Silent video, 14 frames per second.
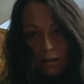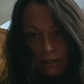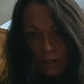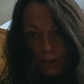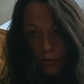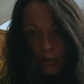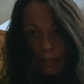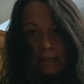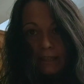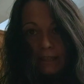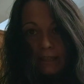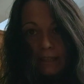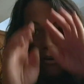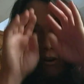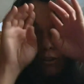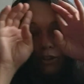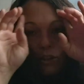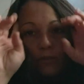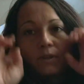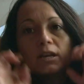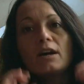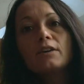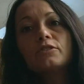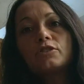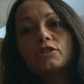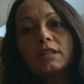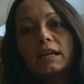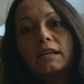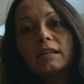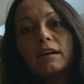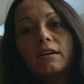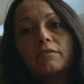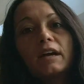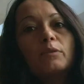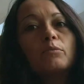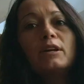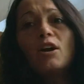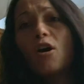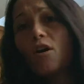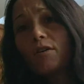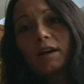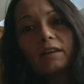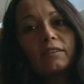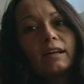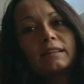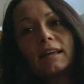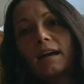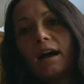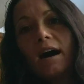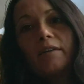you know, clinging on to the understanding of, and we all get like that.